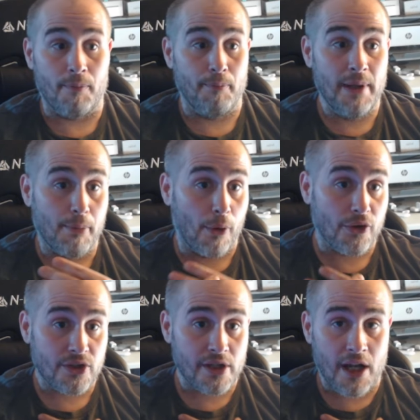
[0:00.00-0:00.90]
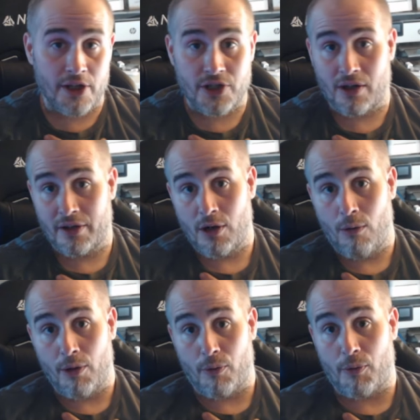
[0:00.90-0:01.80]
Me personally, I generally go
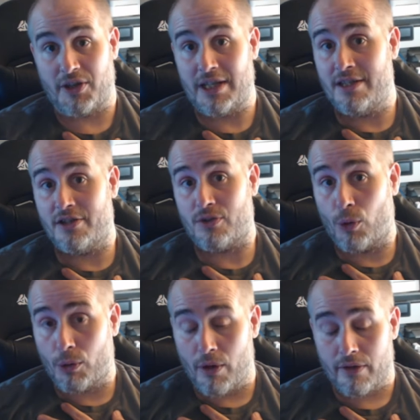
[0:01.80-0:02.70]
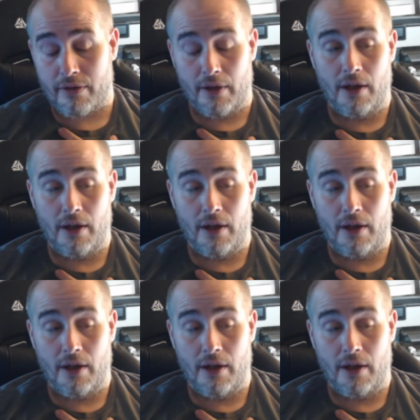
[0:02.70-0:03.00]
with what's the easiest to work with.